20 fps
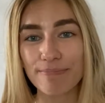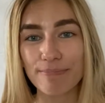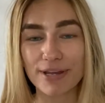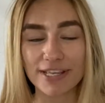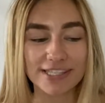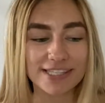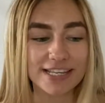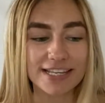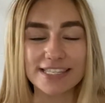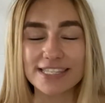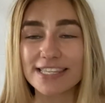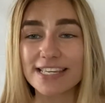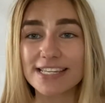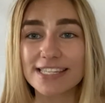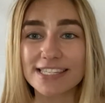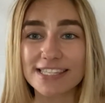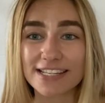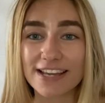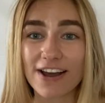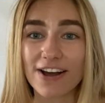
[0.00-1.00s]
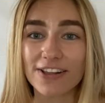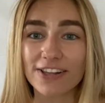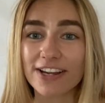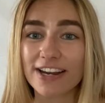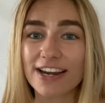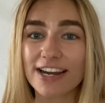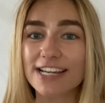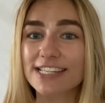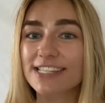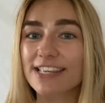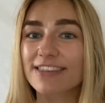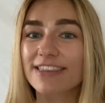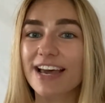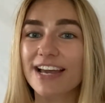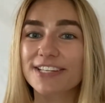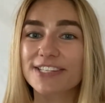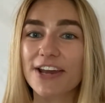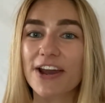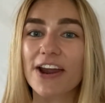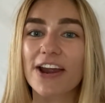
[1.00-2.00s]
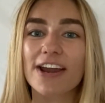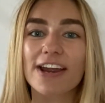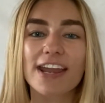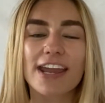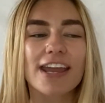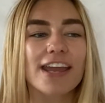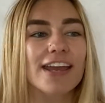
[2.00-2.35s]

but since this color isn't that dark,